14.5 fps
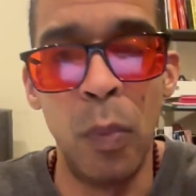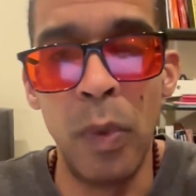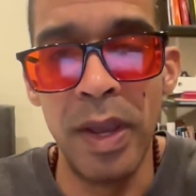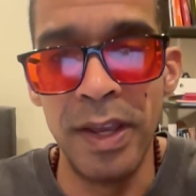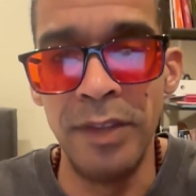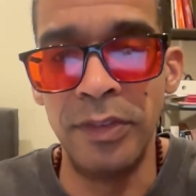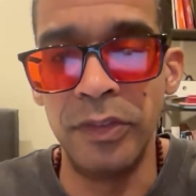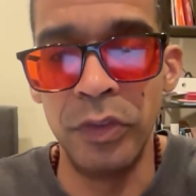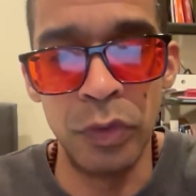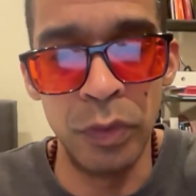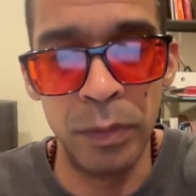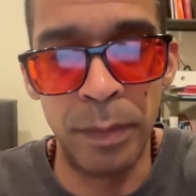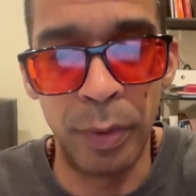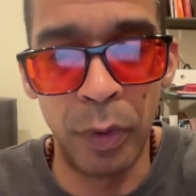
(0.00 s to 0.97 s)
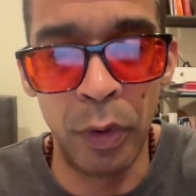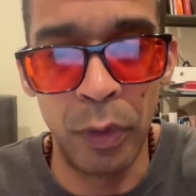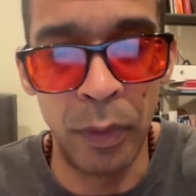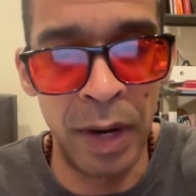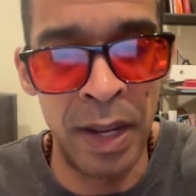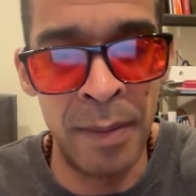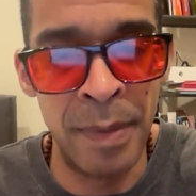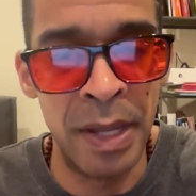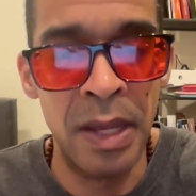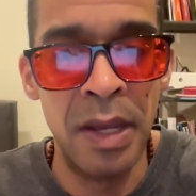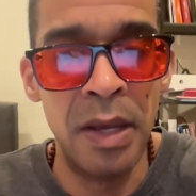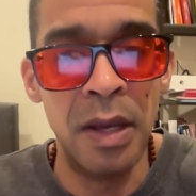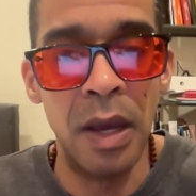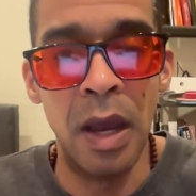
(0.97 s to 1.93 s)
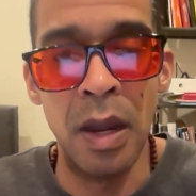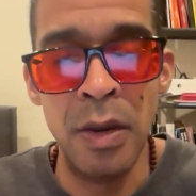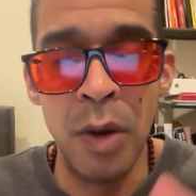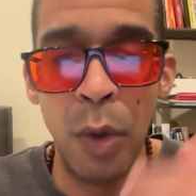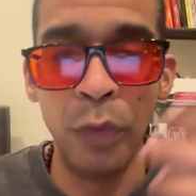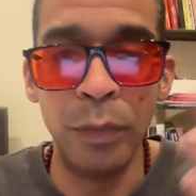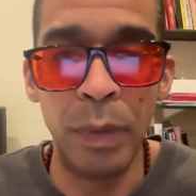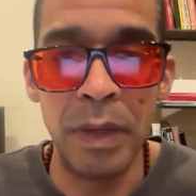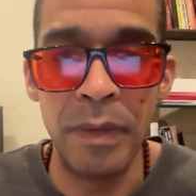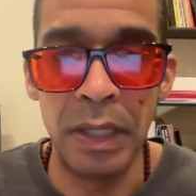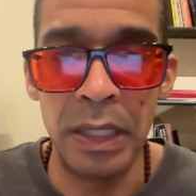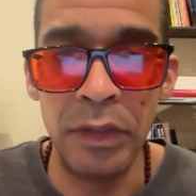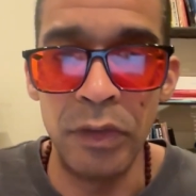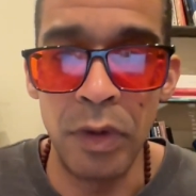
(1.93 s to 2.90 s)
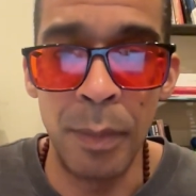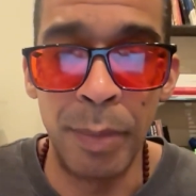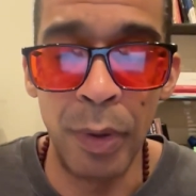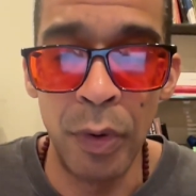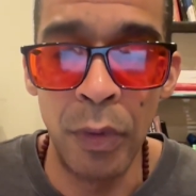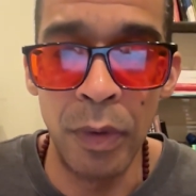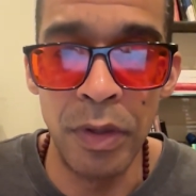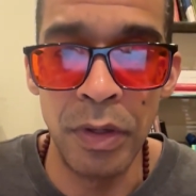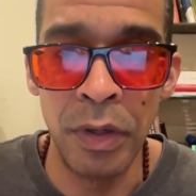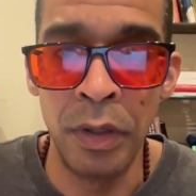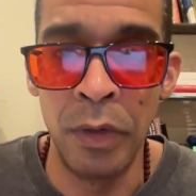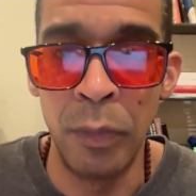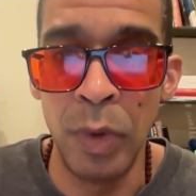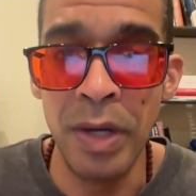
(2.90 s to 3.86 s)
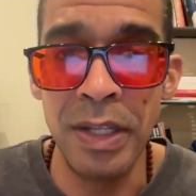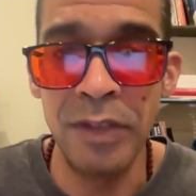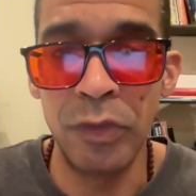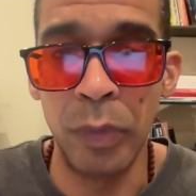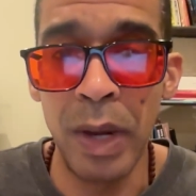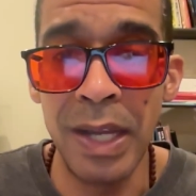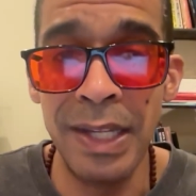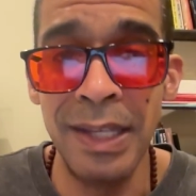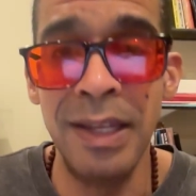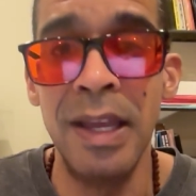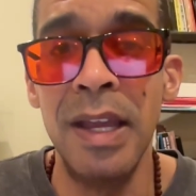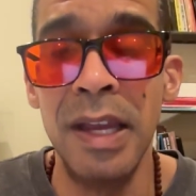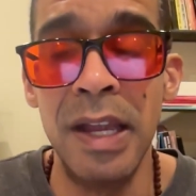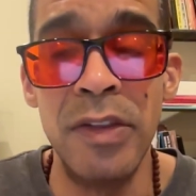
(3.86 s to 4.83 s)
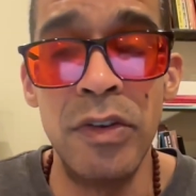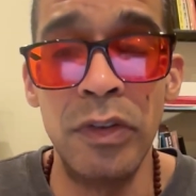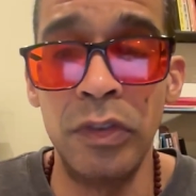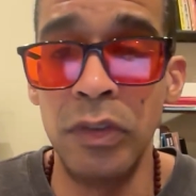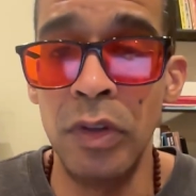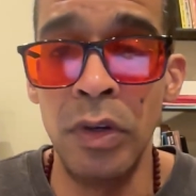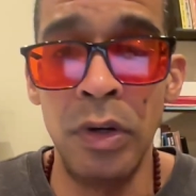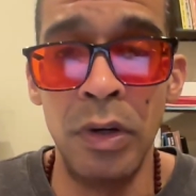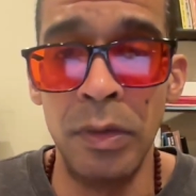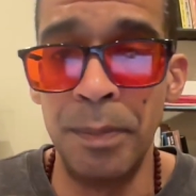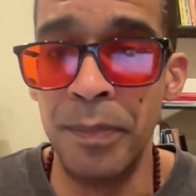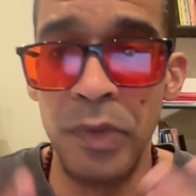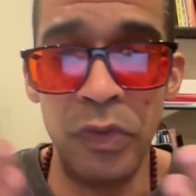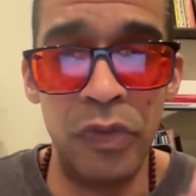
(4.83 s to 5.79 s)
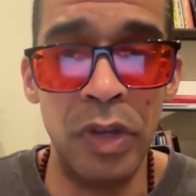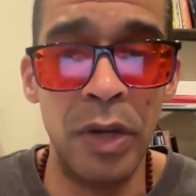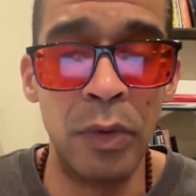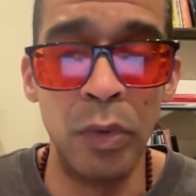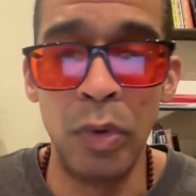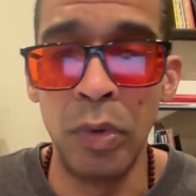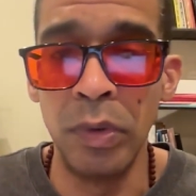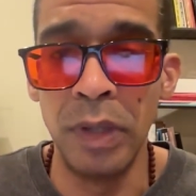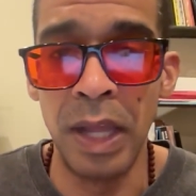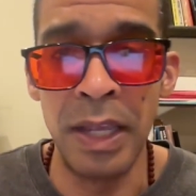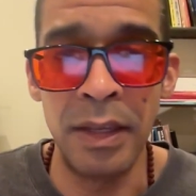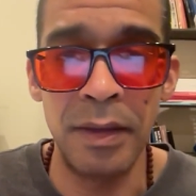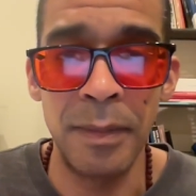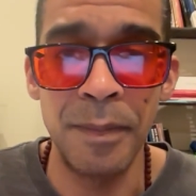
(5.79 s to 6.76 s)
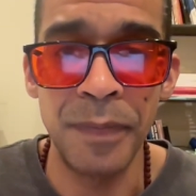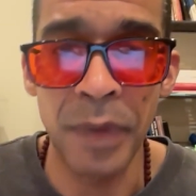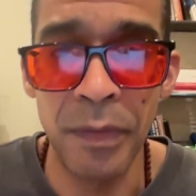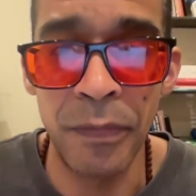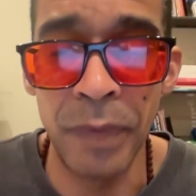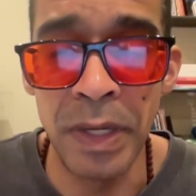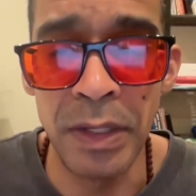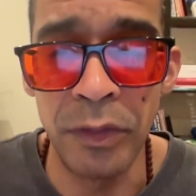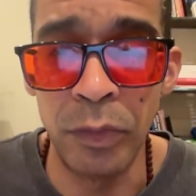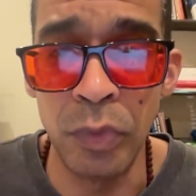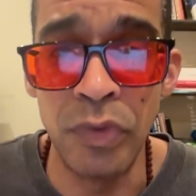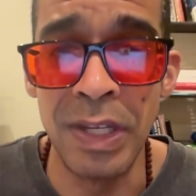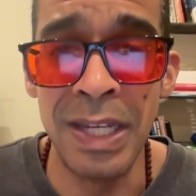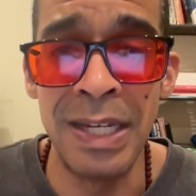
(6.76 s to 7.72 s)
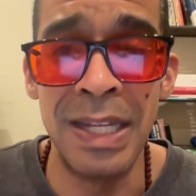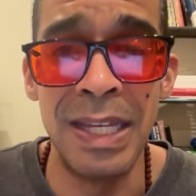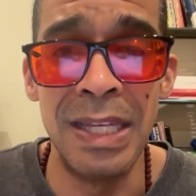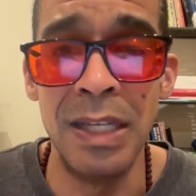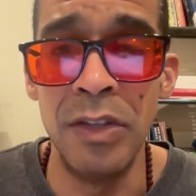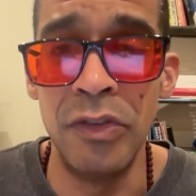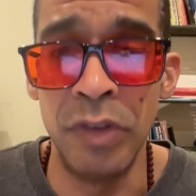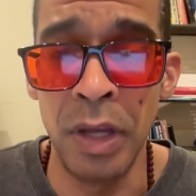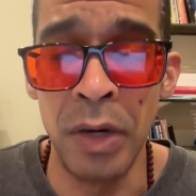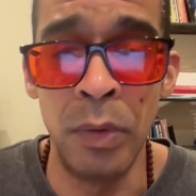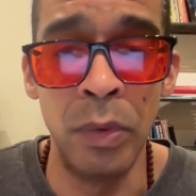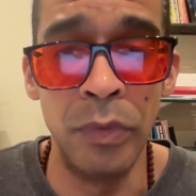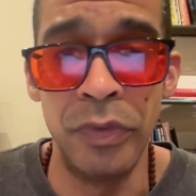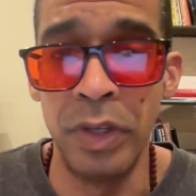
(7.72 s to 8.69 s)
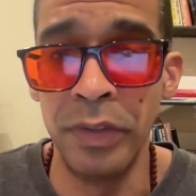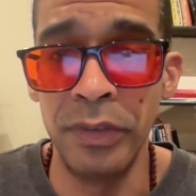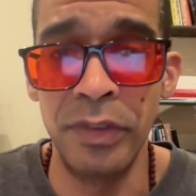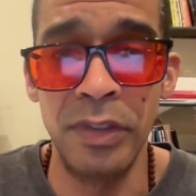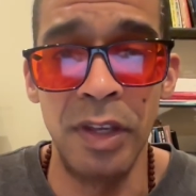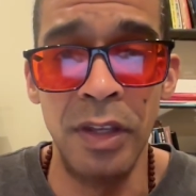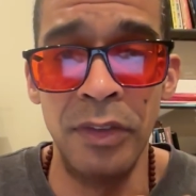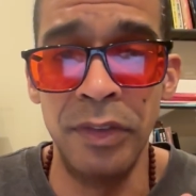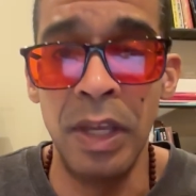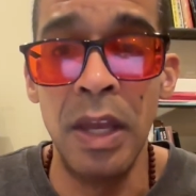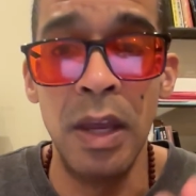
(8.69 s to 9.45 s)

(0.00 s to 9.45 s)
ways to program nose breathing into your running training and just your general like fitness routine in general, just because